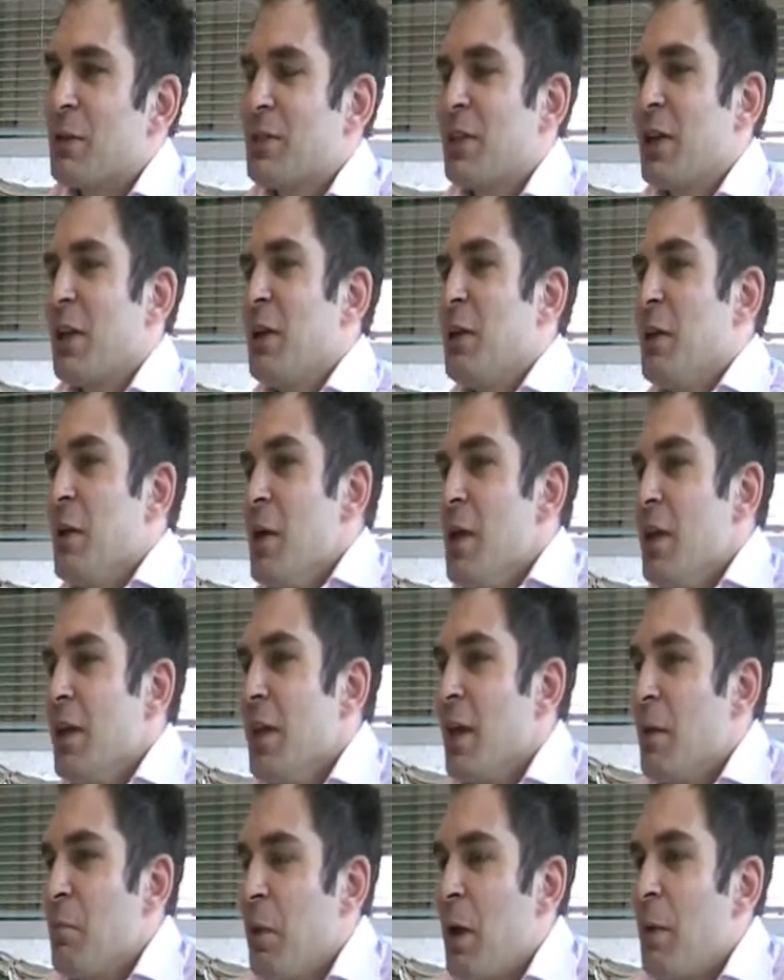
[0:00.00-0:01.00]
So
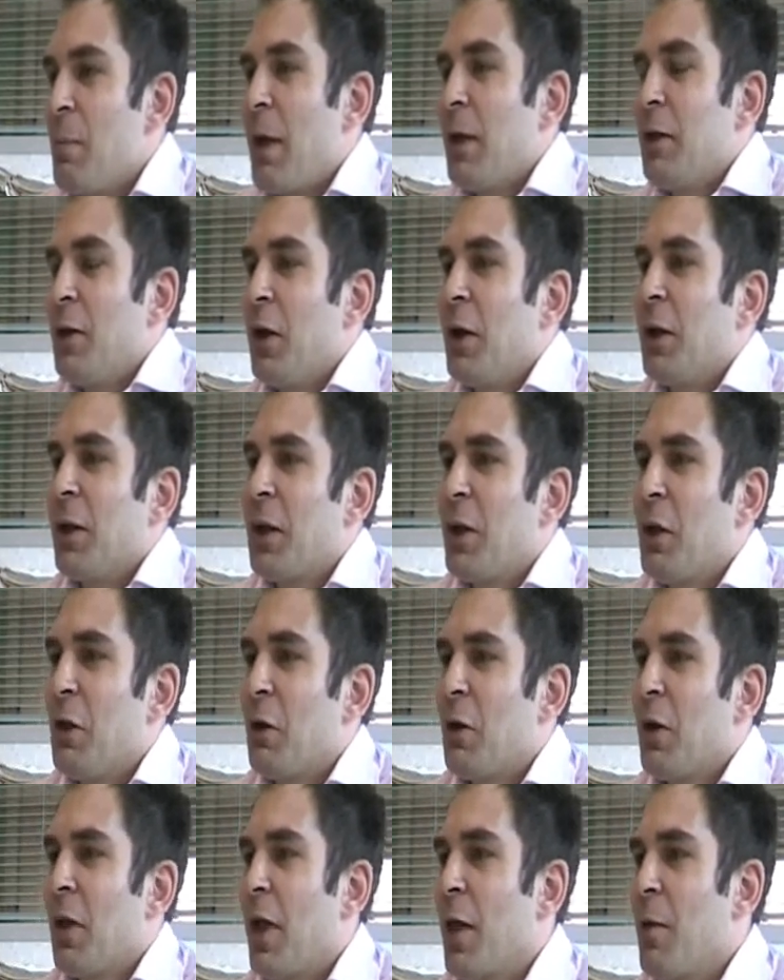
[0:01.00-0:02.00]
yeah, by about 9
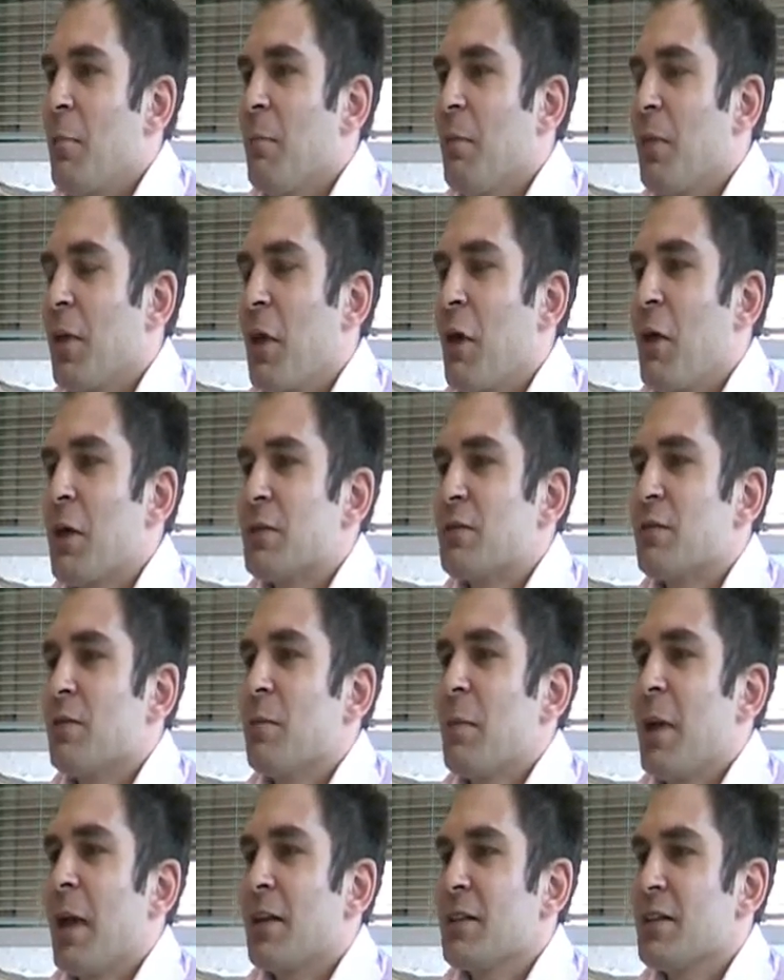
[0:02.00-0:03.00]
o'clock the guys from the
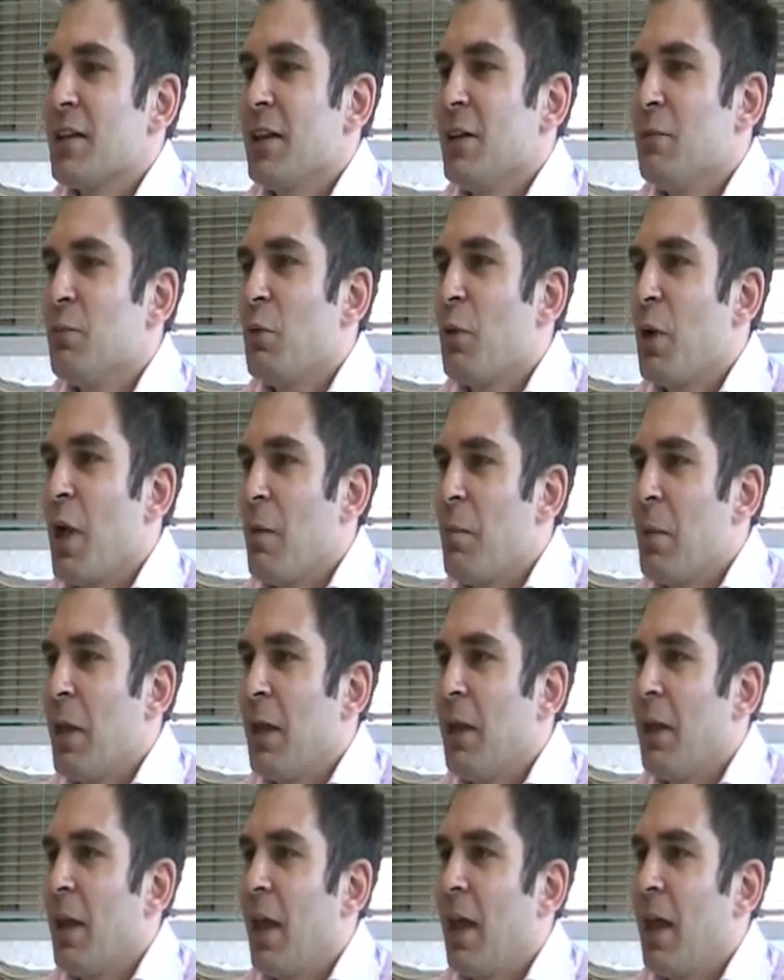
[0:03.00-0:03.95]
magazine will come in,